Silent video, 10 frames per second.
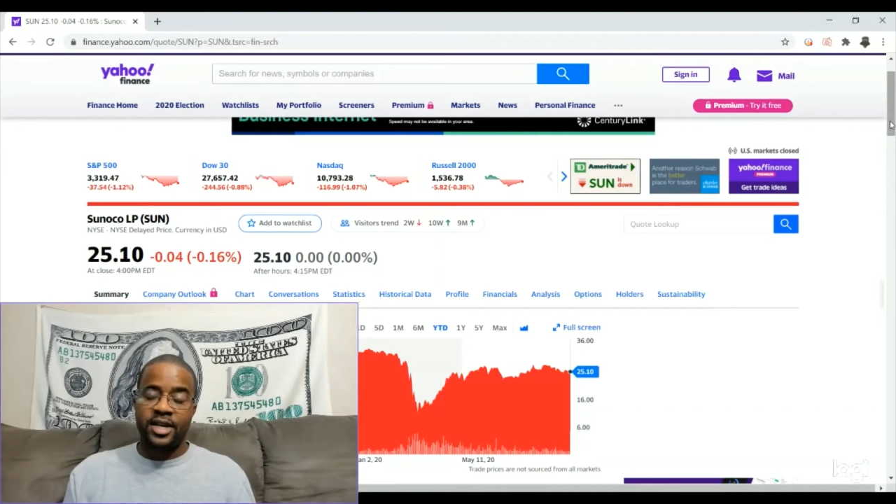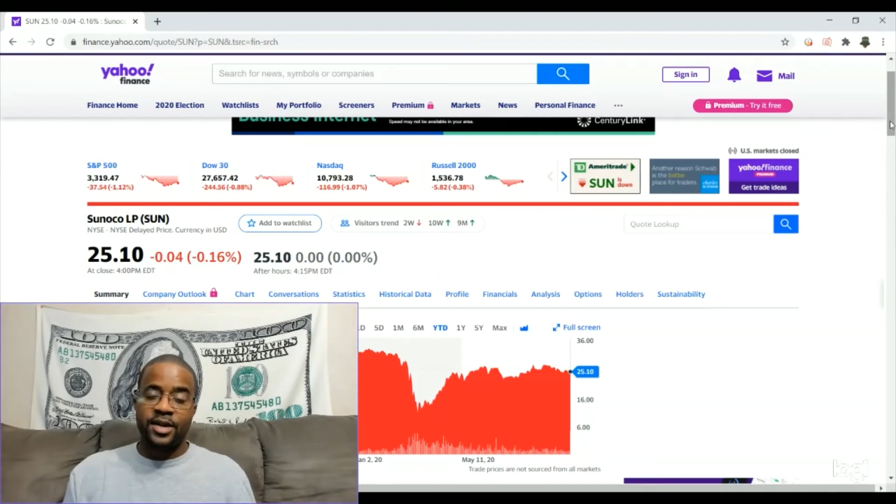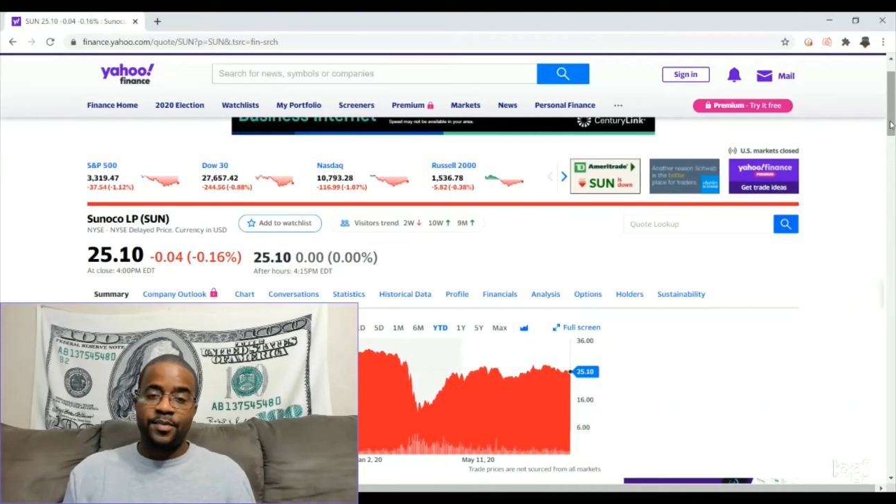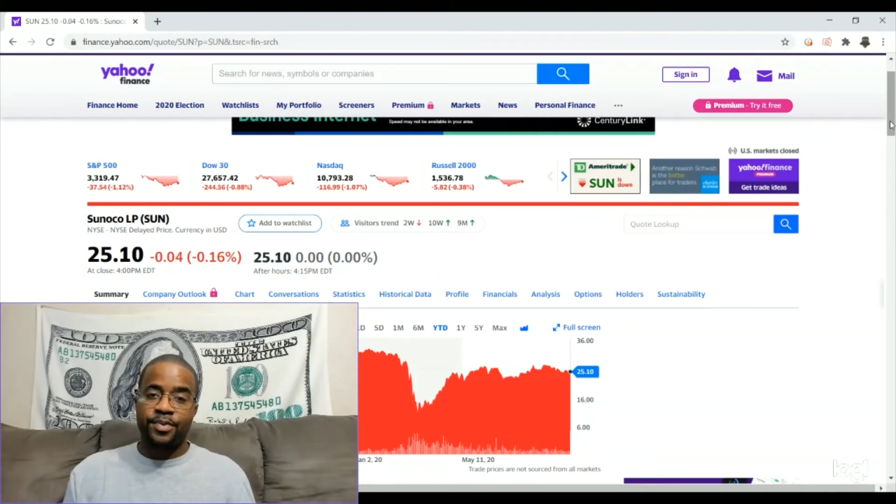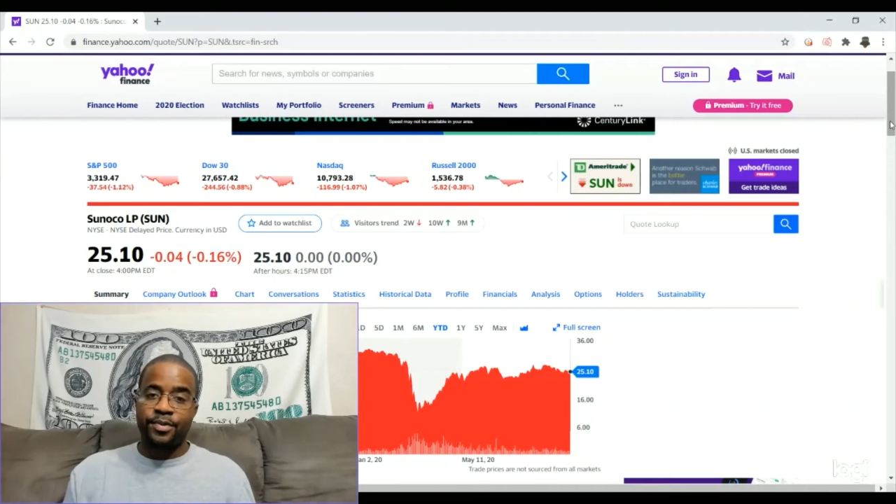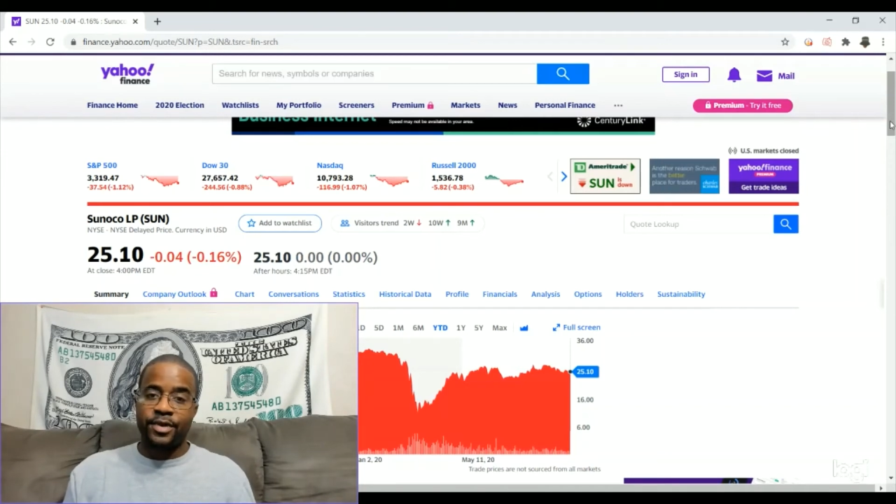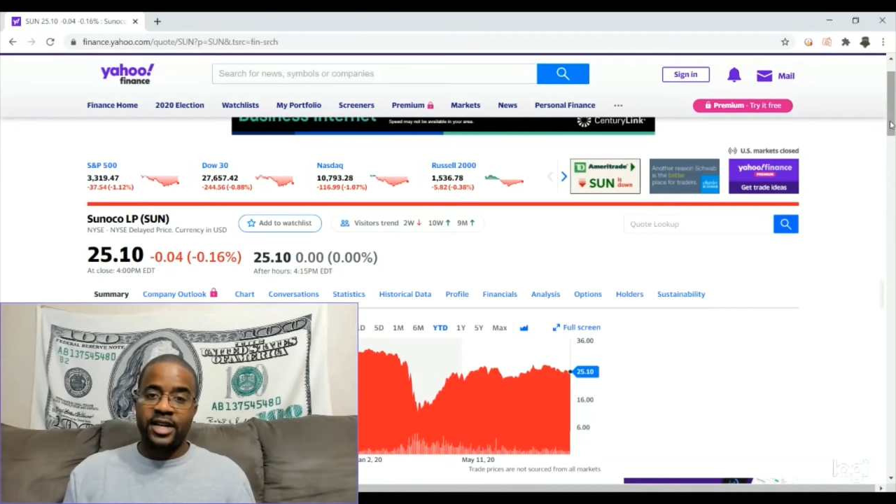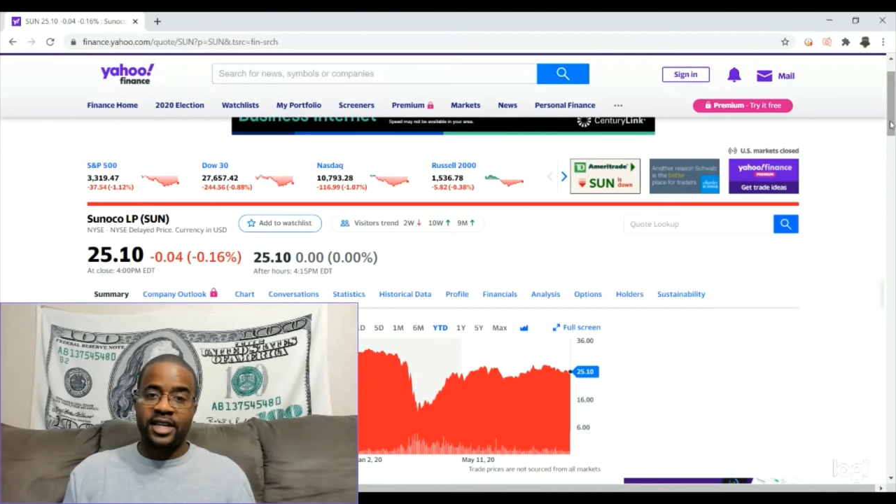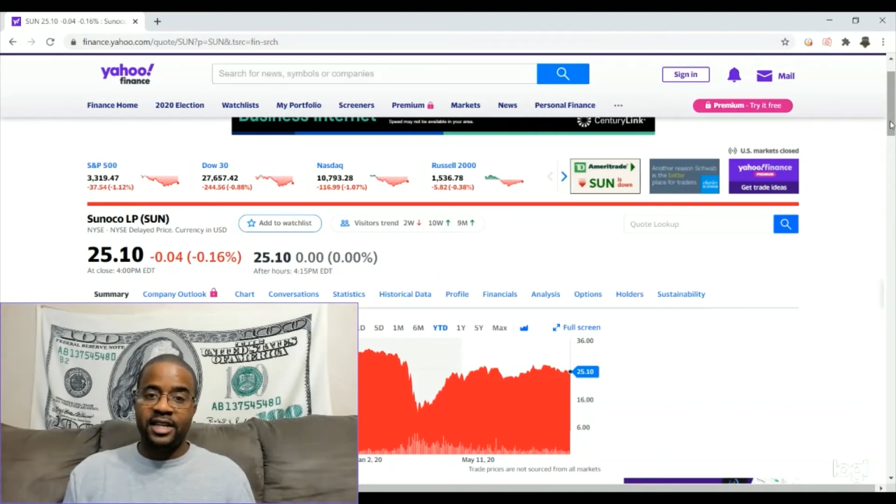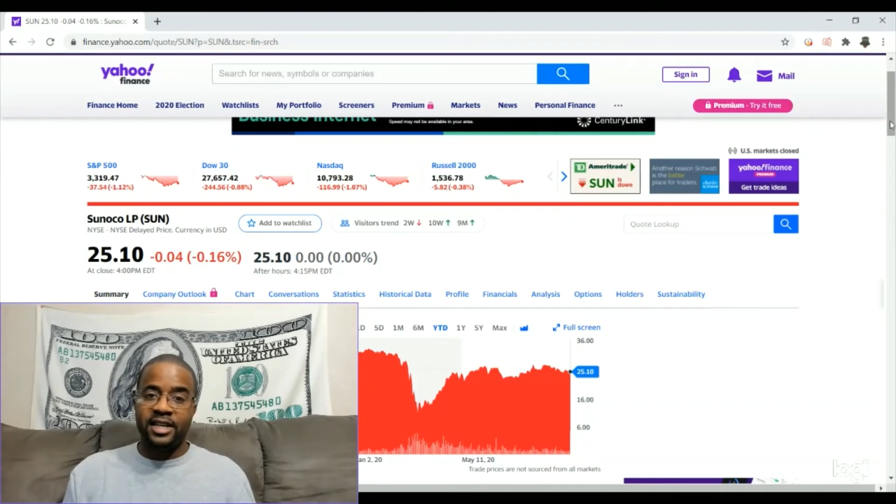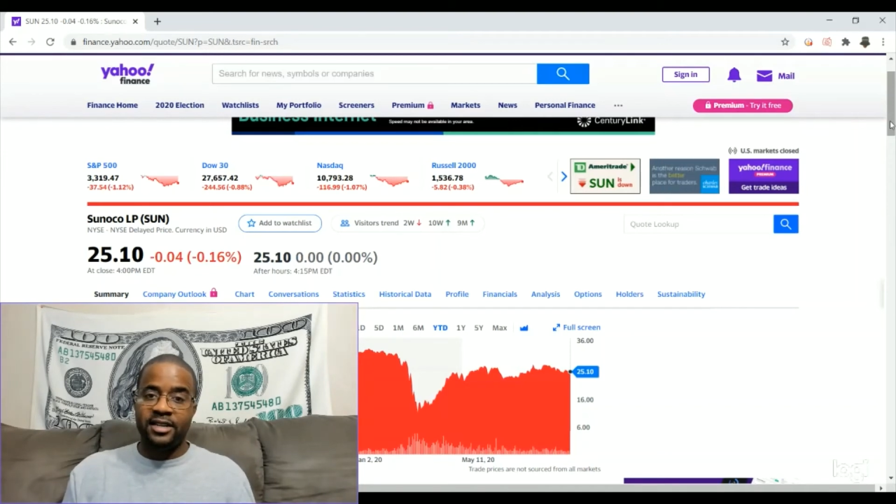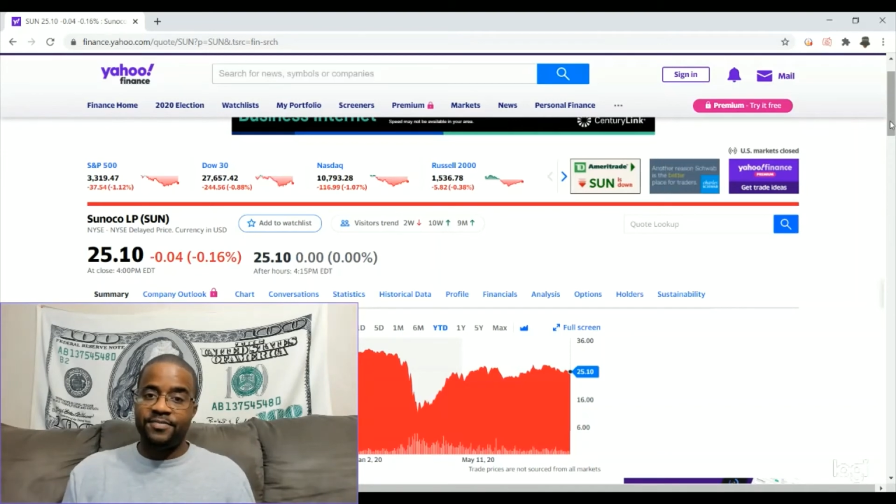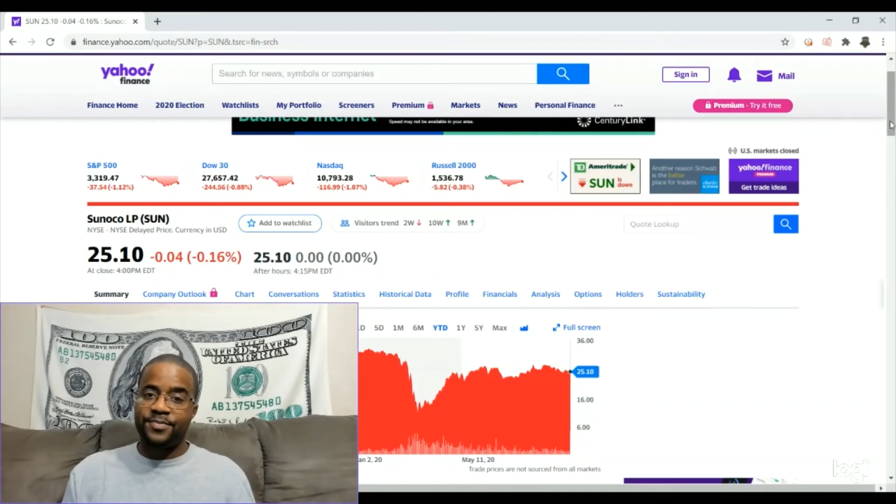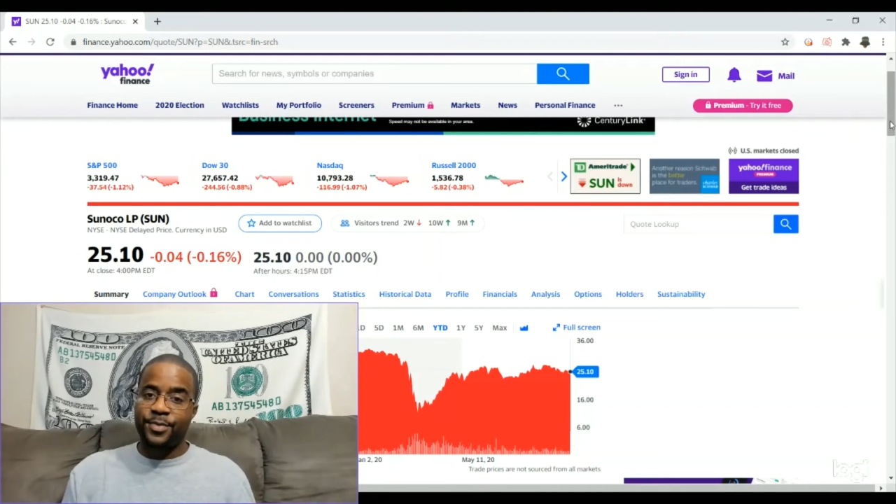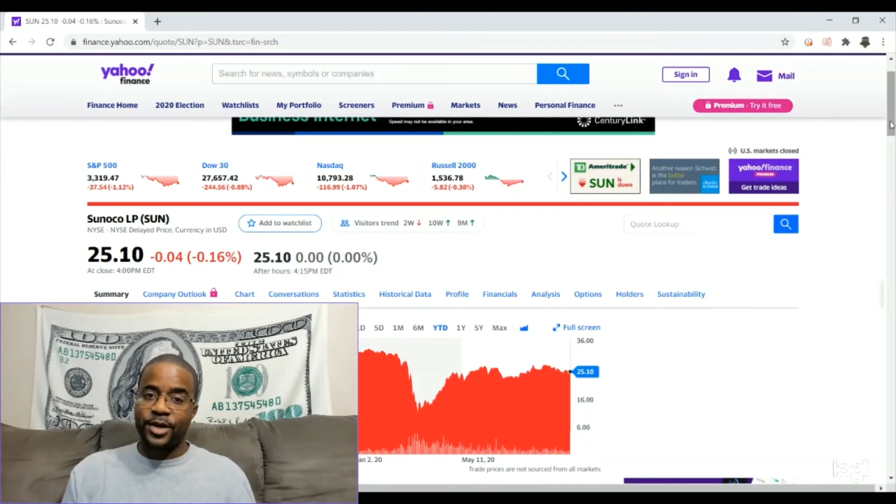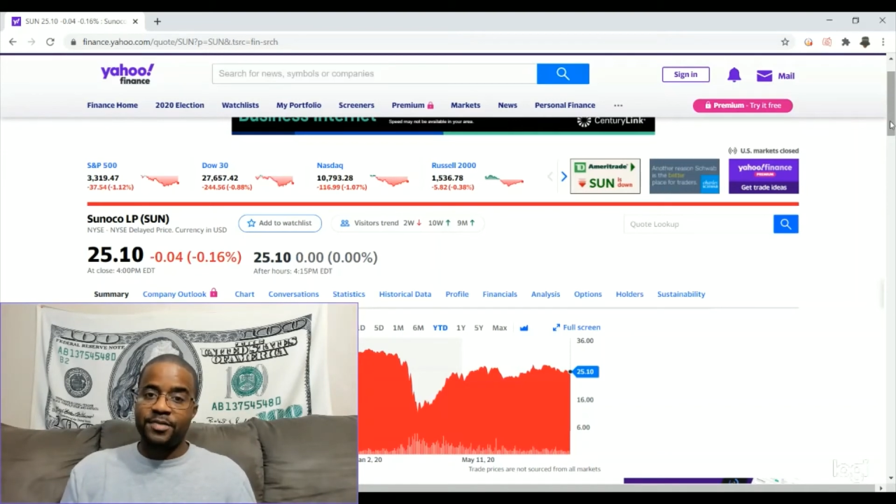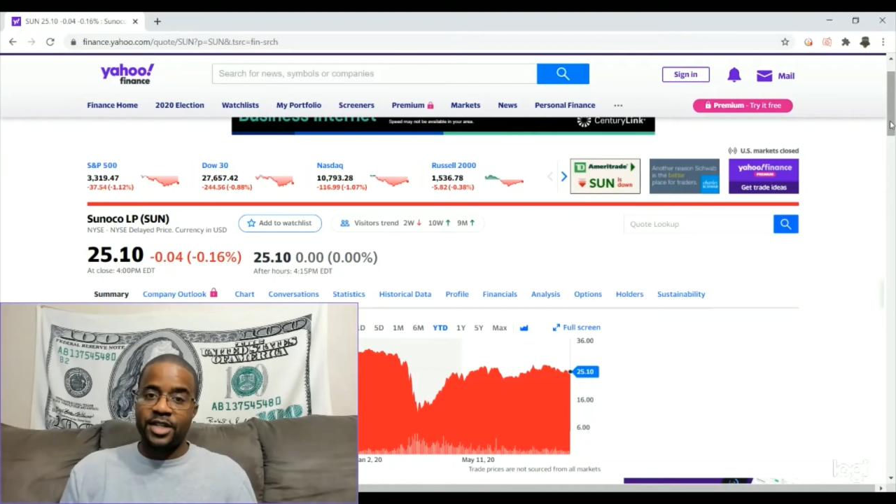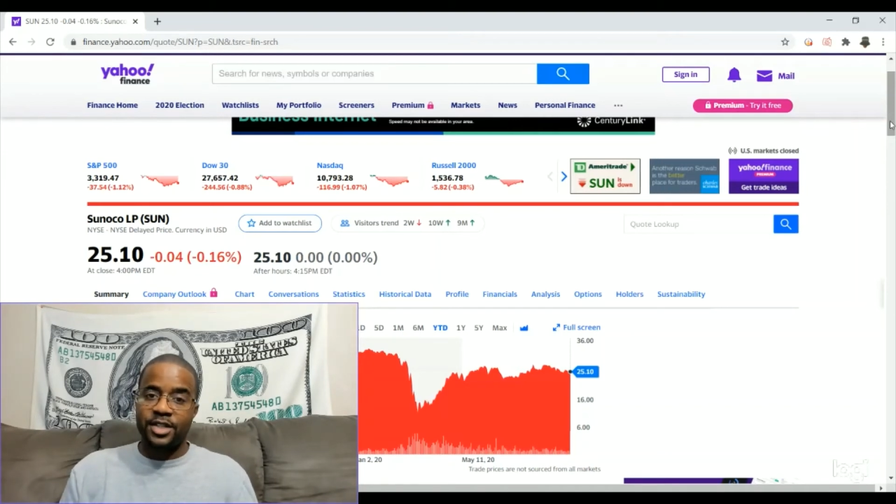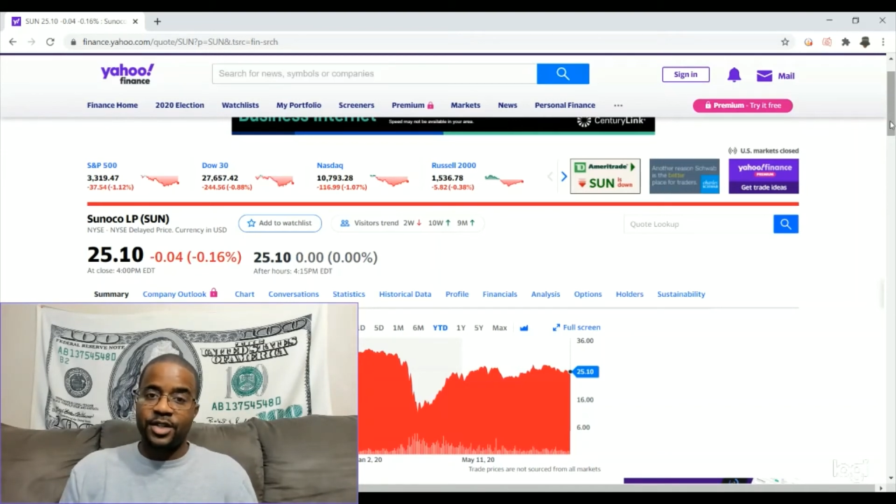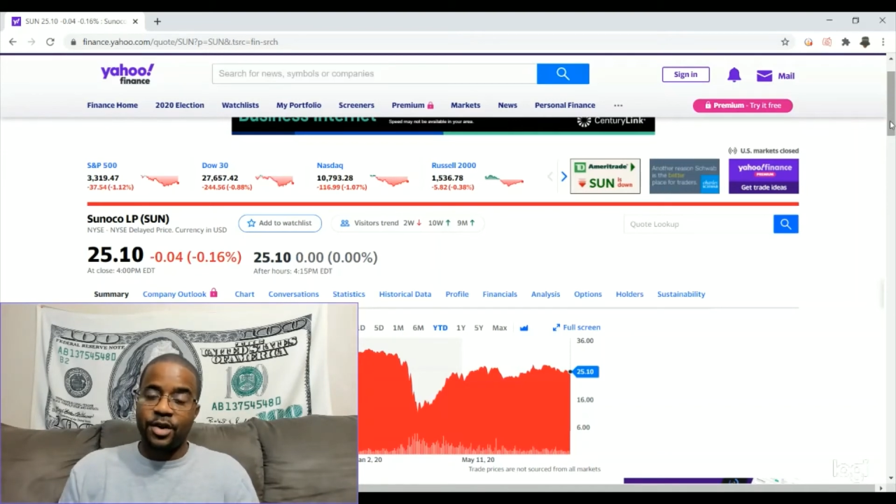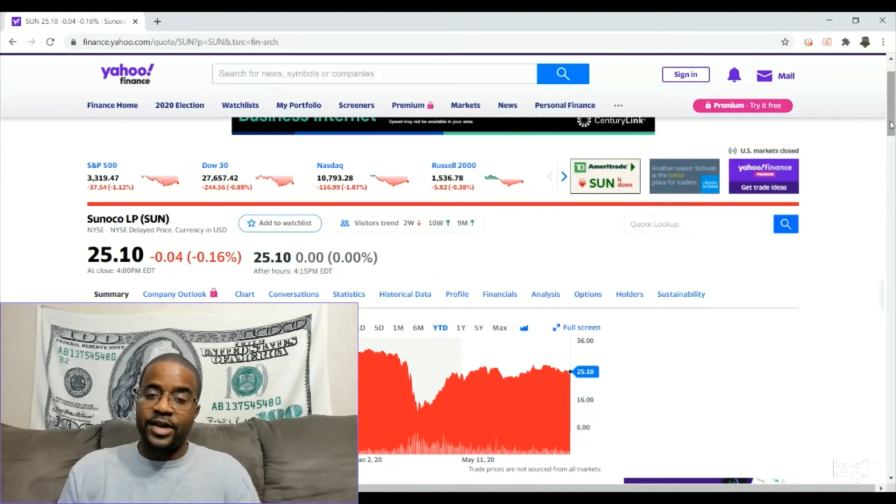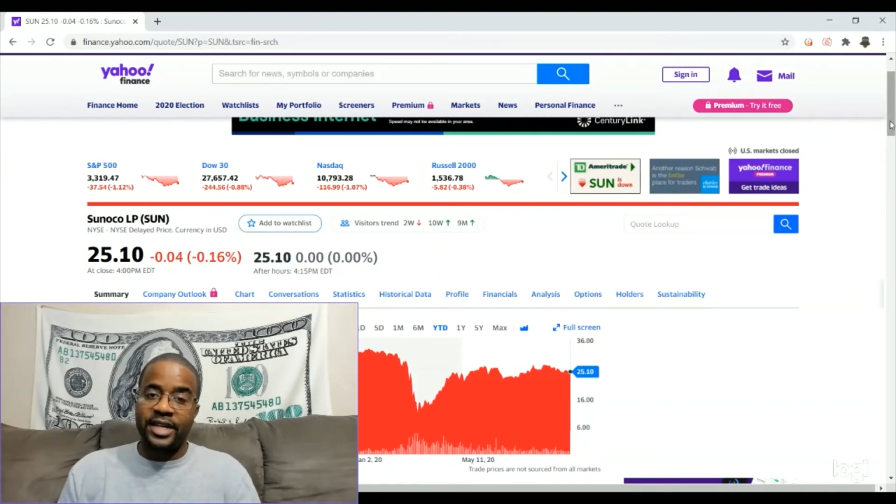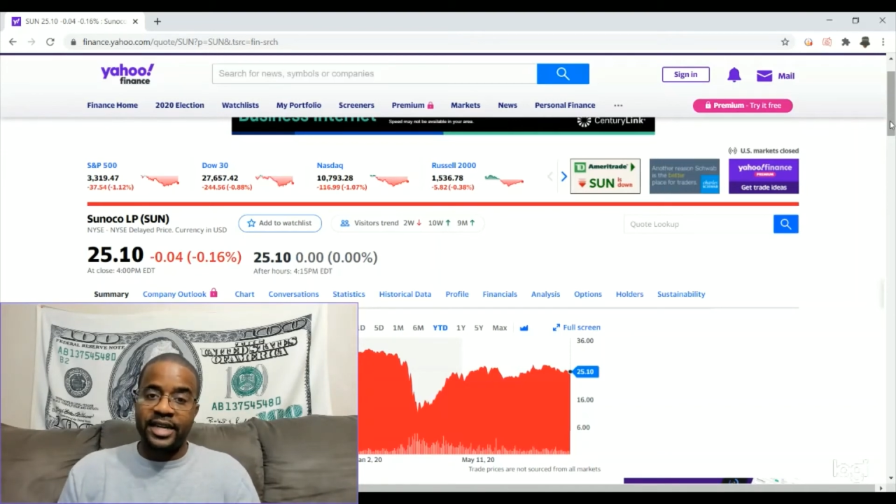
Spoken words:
pretty much going